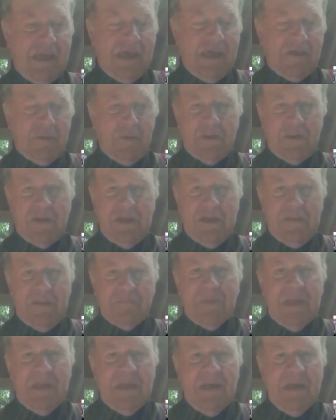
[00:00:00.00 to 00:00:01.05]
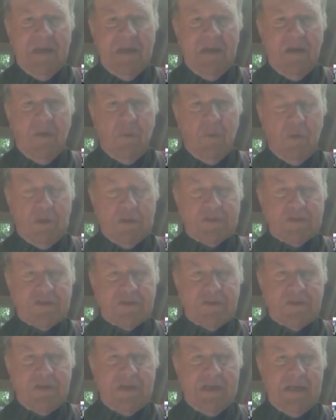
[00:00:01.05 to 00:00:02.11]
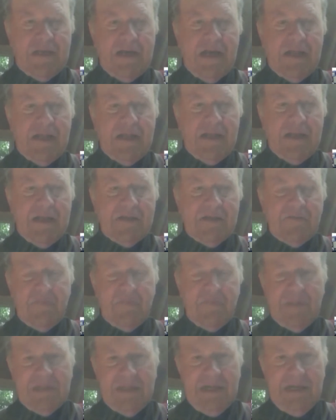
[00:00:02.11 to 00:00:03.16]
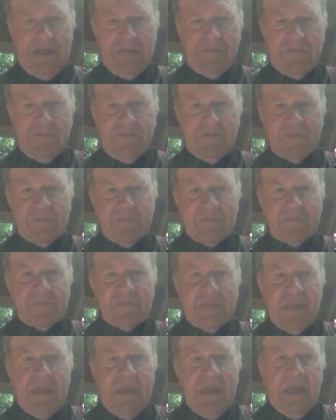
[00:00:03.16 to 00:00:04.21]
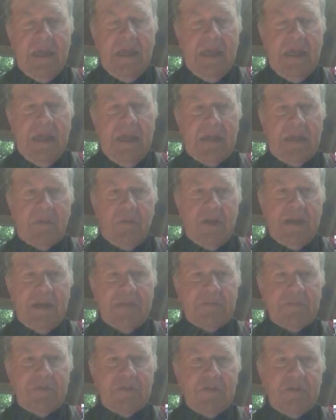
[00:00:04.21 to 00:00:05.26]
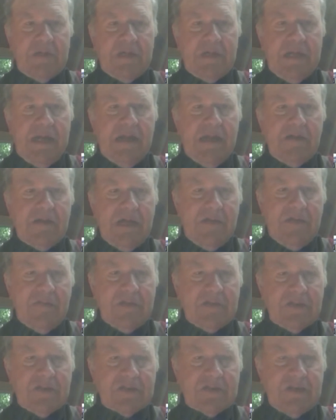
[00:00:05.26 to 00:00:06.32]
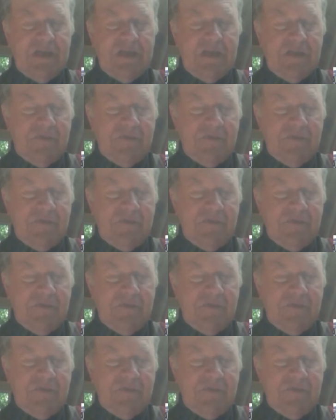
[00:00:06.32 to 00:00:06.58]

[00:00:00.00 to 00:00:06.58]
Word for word: together with him was certainly a highlight of my life. And what I'm doing now, Kevin, just